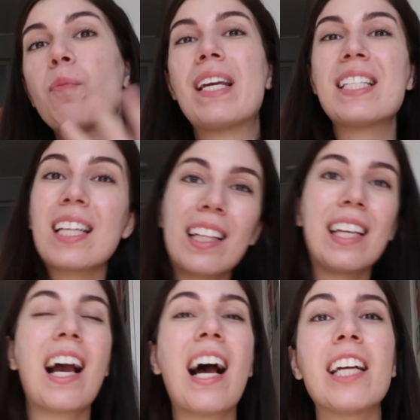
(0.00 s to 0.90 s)

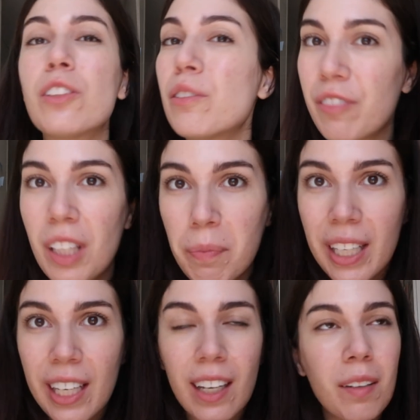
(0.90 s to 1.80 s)
basically I couldn't film
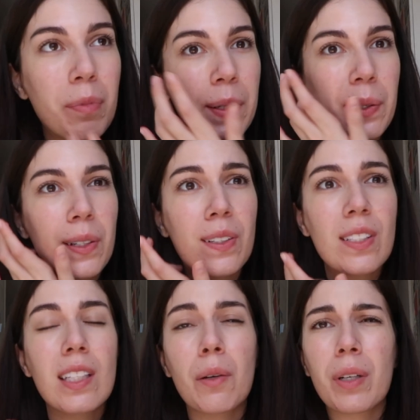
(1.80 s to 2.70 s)
there
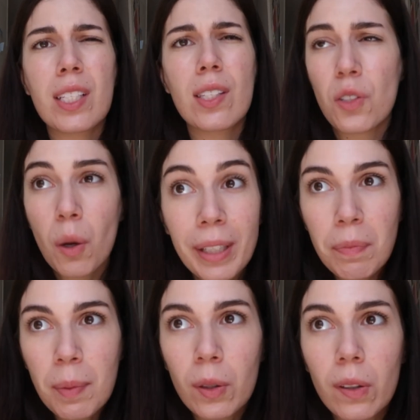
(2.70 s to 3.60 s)
because there were so many
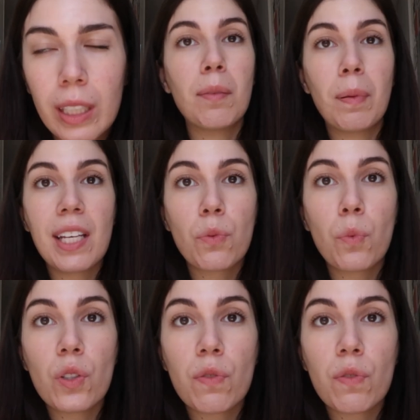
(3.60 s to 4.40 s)
people and the place was